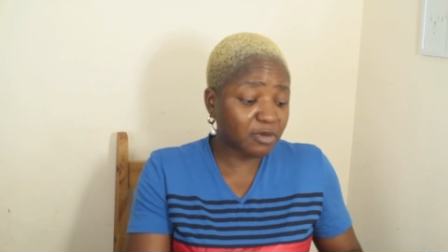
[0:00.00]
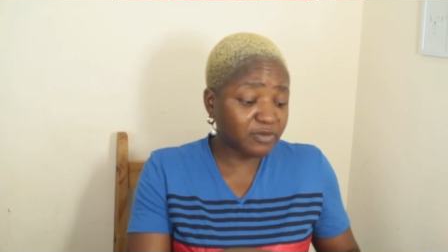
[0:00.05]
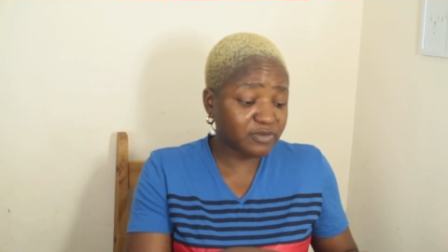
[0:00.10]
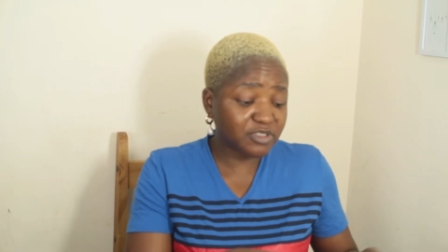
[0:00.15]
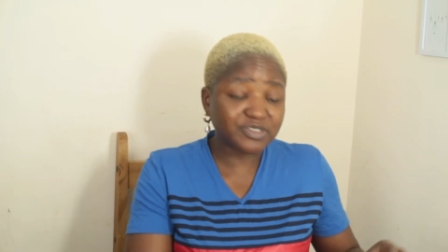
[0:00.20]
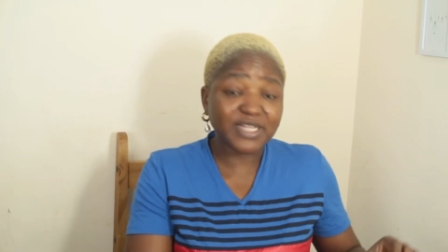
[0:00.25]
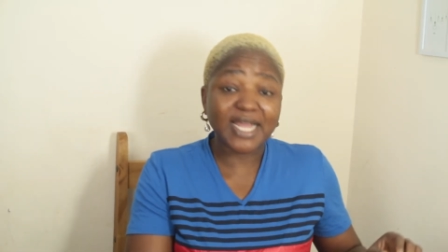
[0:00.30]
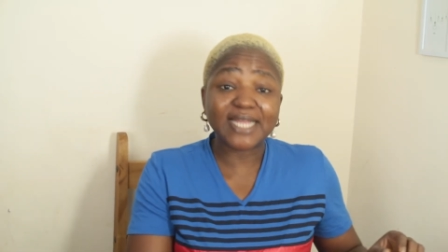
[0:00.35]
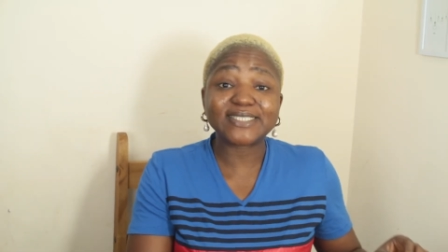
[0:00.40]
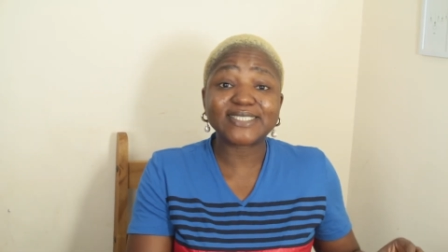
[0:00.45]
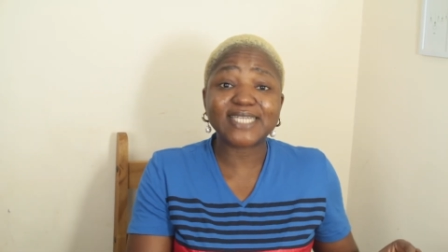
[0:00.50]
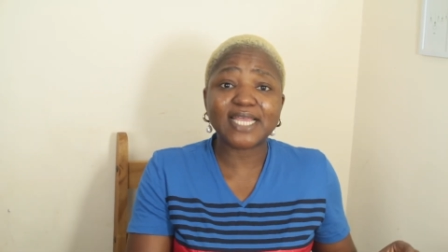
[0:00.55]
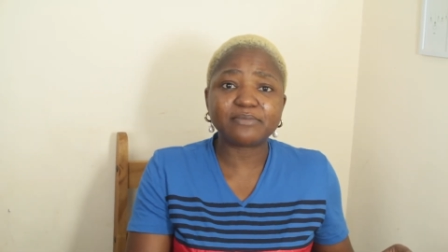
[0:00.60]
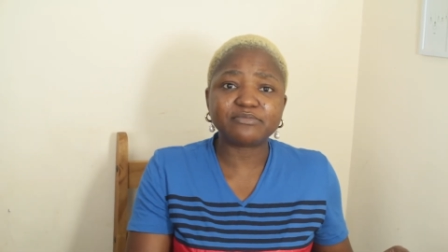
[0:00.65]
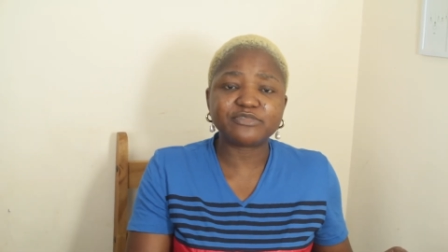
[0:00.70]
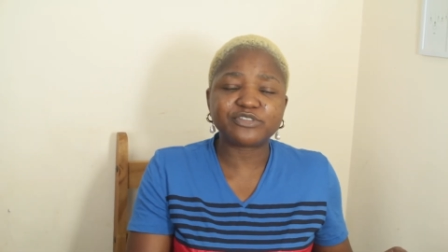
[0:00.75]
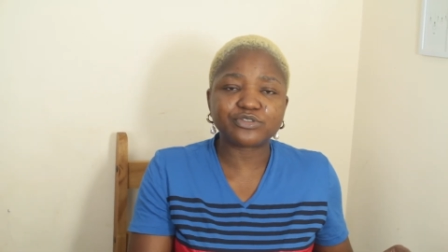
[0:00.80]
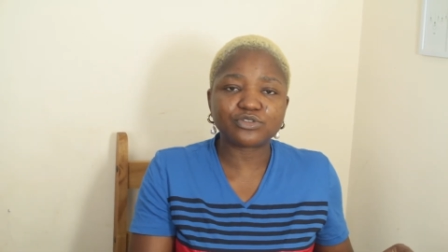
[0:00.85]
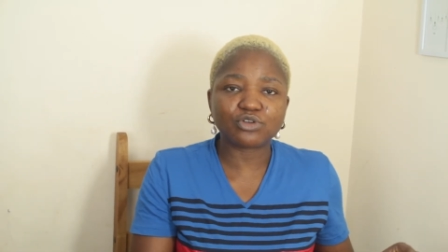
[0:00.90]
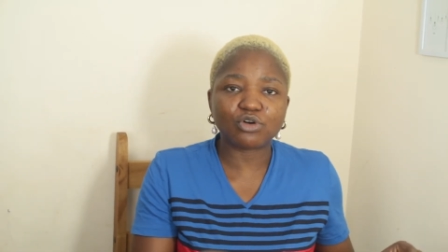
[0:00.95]
of these
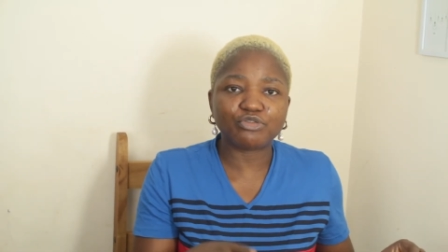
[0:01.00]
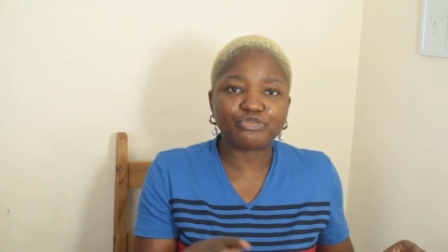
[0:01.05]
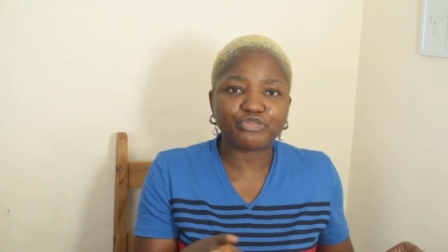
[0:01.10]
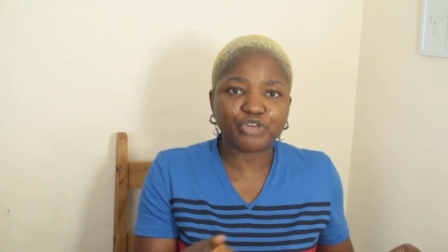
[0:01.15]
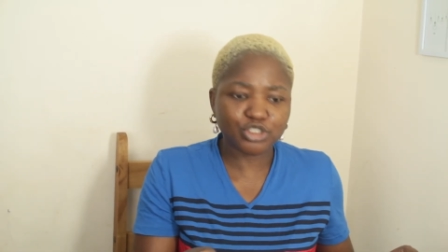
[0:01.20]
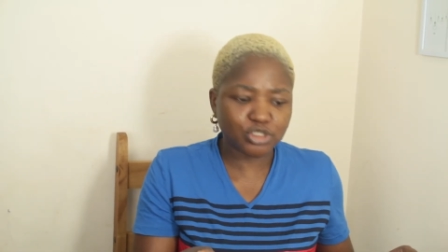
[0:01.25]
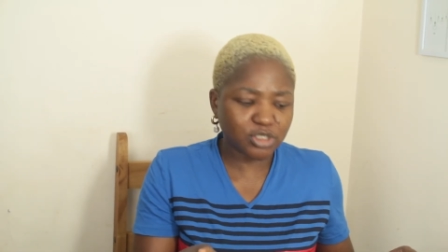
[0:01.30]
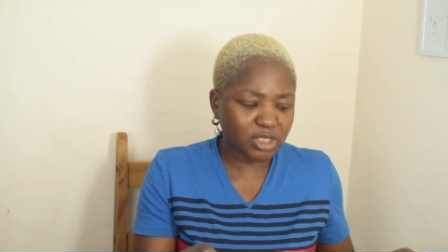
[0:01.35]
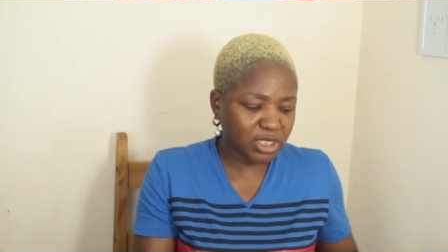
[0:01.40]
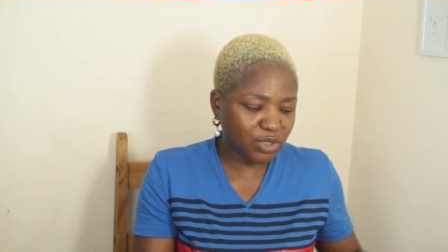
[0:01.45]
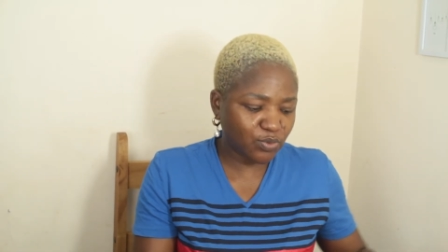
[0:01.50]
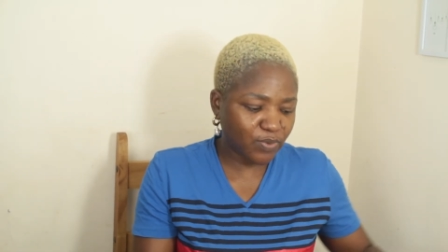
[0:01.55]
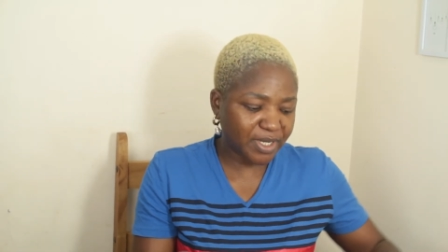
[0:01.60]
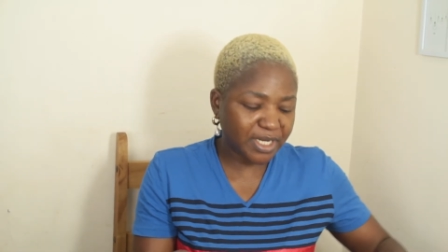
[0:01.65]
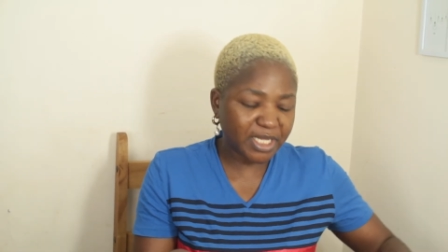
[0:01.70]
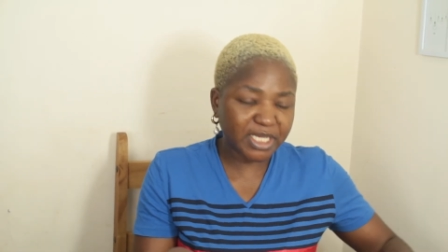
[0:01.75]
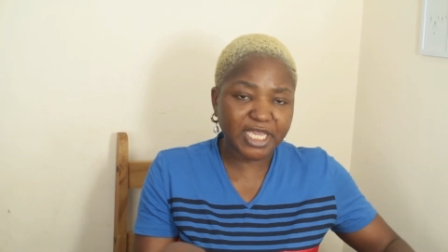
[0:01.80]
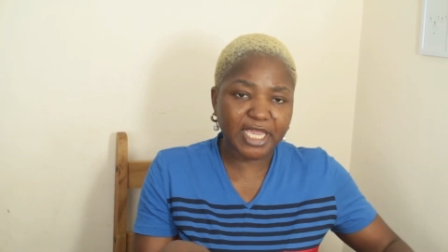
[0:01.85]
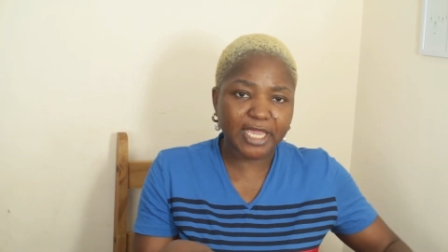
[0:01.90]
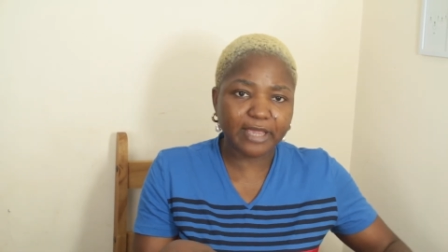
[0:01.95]
items, unfortunately, when
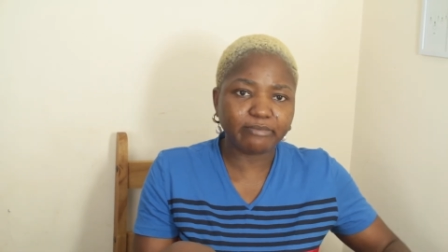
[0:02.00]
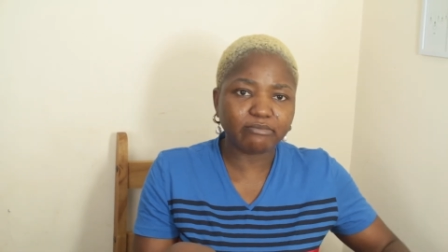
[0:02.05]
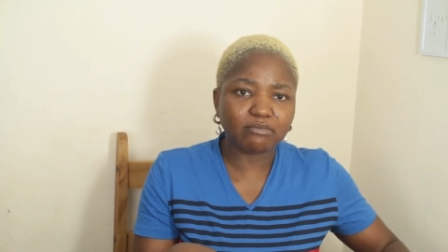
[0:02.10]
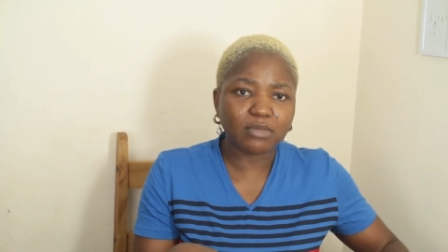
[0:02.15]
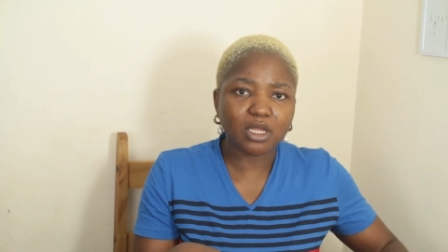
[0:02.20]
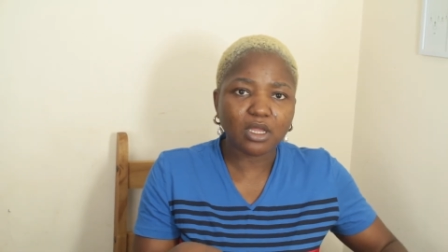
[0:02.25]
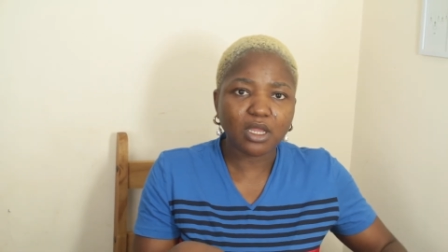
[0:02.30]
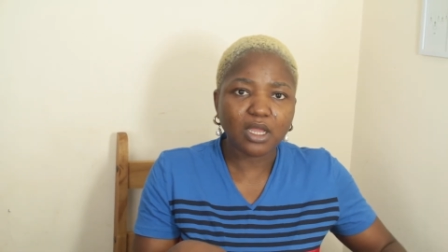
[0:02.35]
they came,